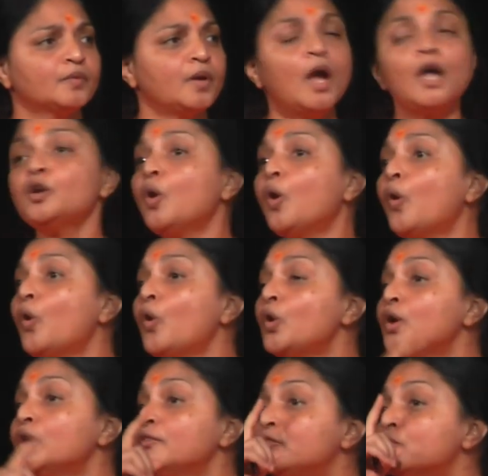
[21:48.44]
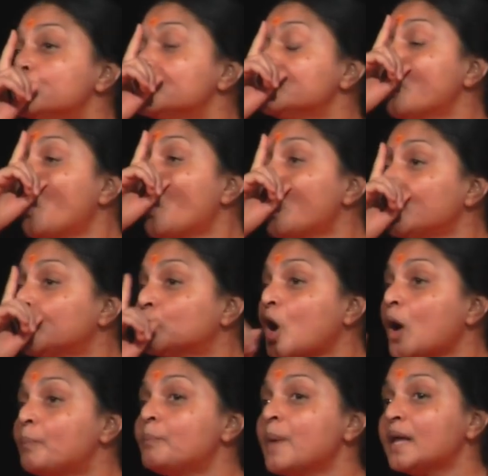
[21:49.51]
And all, if you see all
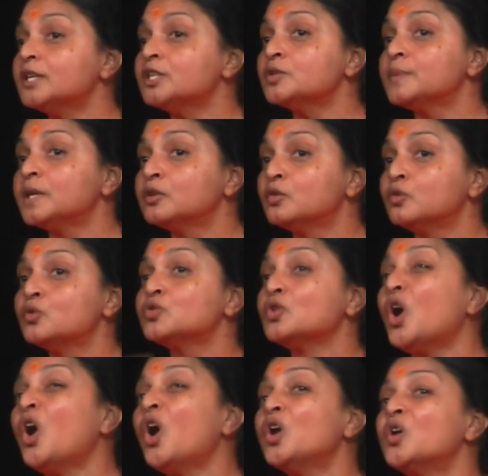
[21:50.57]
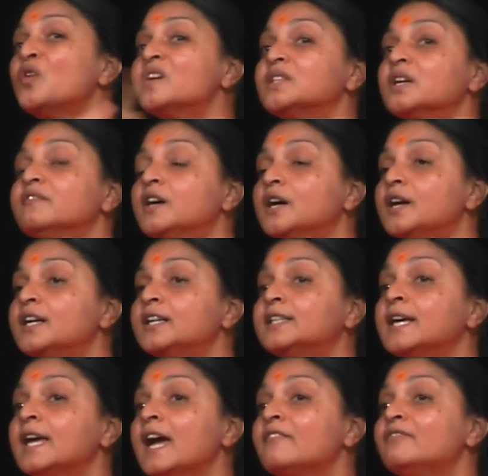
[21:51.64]
top management gurus all over the world,
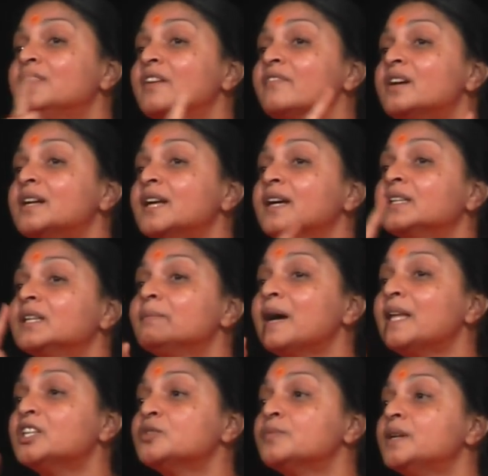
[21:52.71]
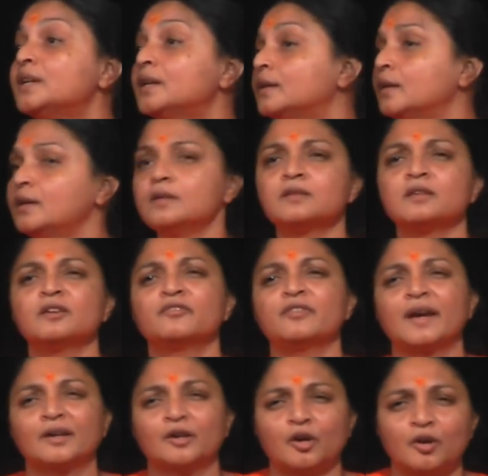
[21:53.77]
they have never taken a management degree. Is it a
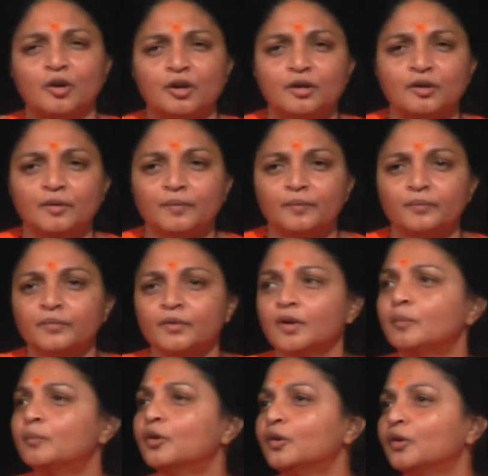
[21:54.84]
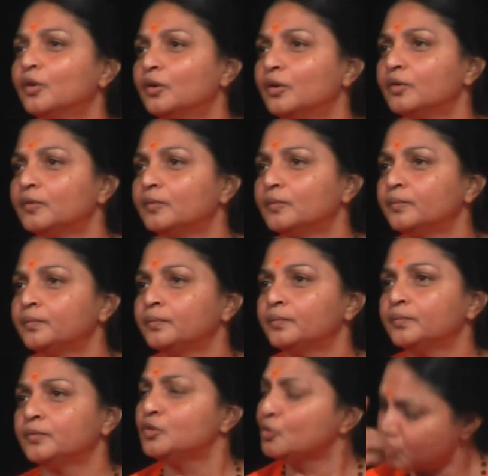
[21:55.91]
fact or not? Bolo,
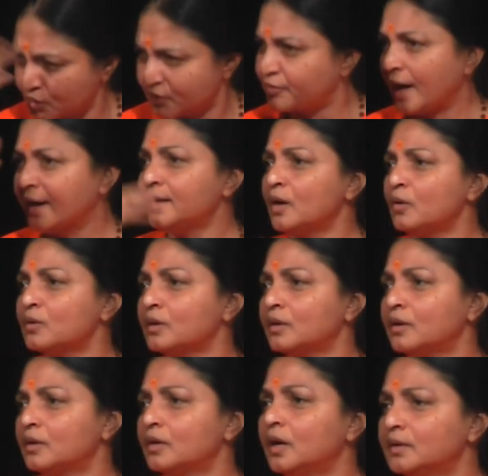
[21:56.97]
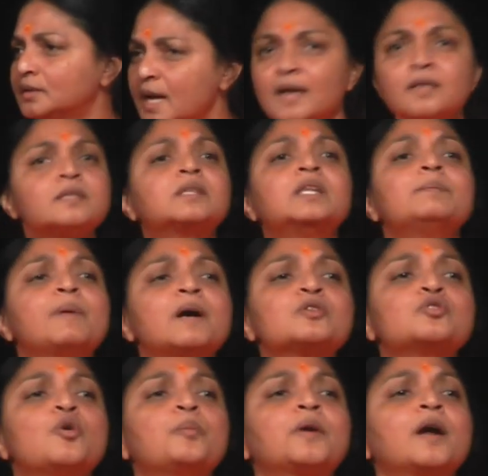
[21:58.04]
you find out. Does Deepak
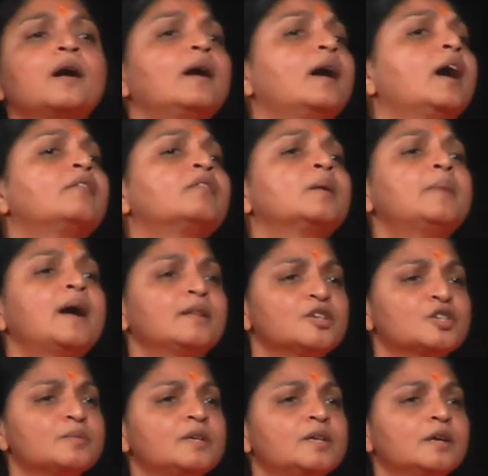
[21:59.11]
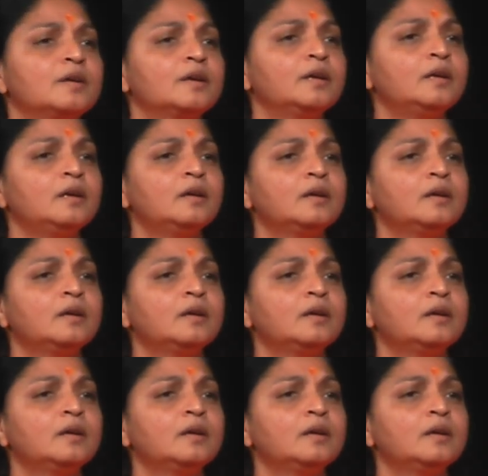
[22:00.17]
Chopra have a management degree?